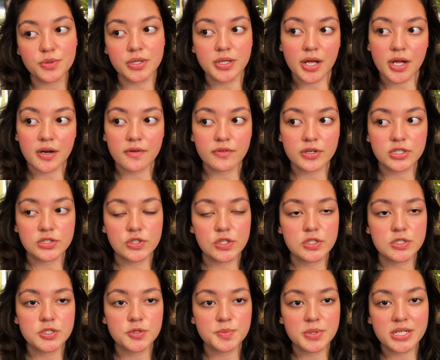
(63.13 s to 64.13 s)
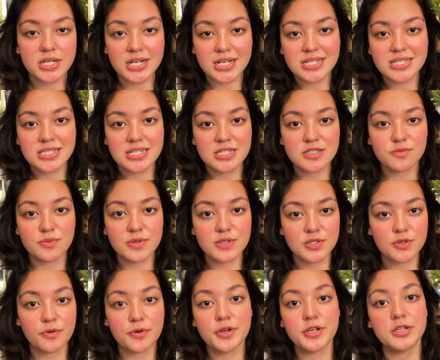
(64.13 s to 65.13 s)
a lot of research because this was
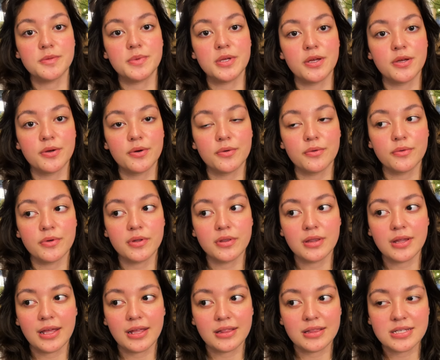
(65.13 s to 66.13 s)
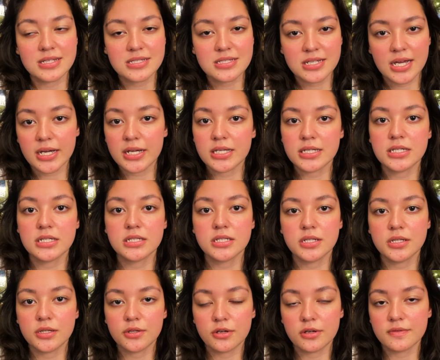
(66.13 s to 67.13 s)
going to be like the second
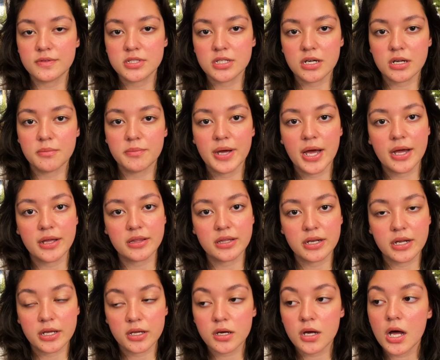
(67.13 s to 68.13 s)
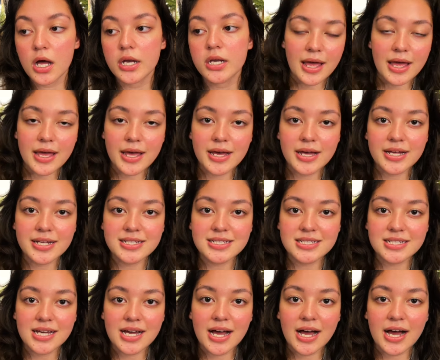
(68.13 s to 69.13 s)
Louis Vuitton bag that I got. And
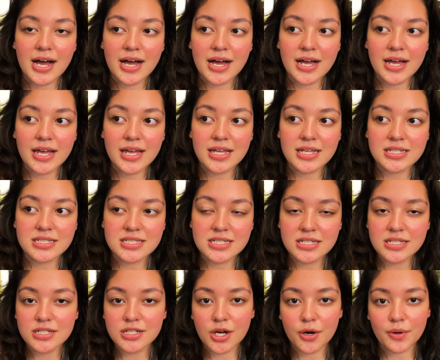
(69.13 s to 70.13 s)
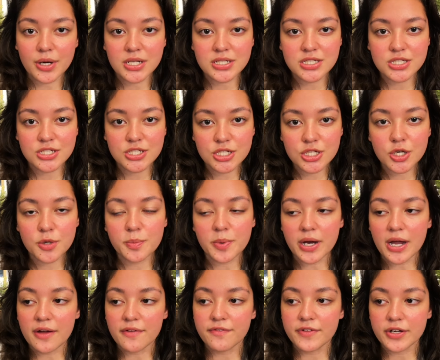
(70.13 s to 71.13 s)
I didn't know what to do, but
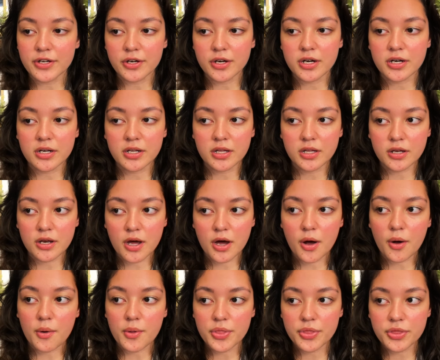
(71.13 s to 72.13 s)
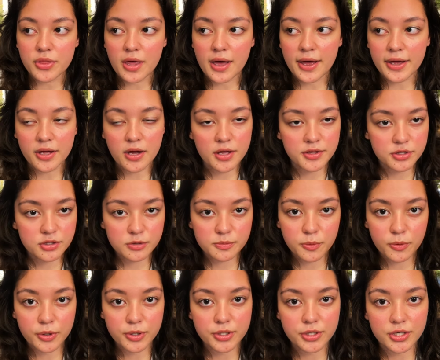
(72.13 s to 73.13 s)
I figured, you know, I got the
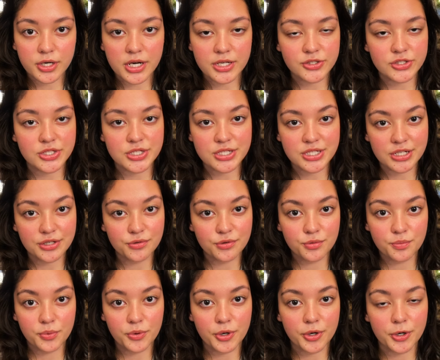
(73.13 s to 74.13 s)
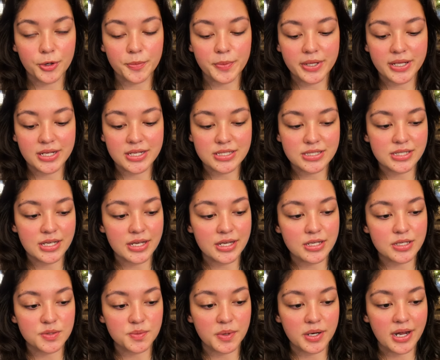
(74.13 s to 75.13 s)
porter. I should stick with the porter because that
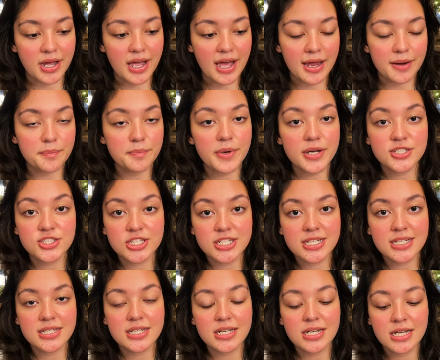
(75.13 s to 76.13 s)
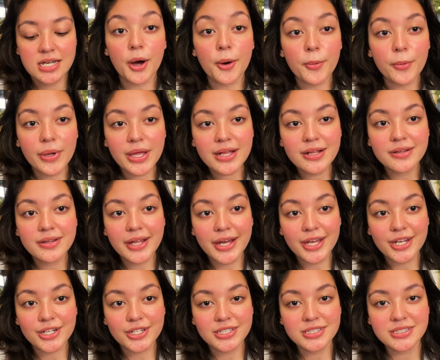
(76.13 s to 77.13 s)
is what I had budgeted. A week
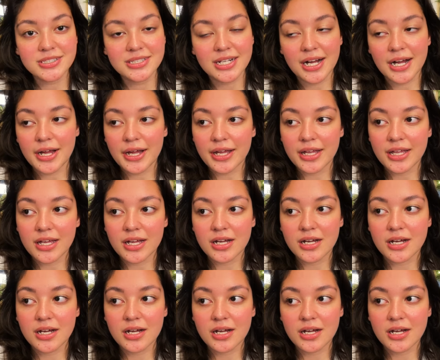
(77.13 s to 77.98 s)
later, I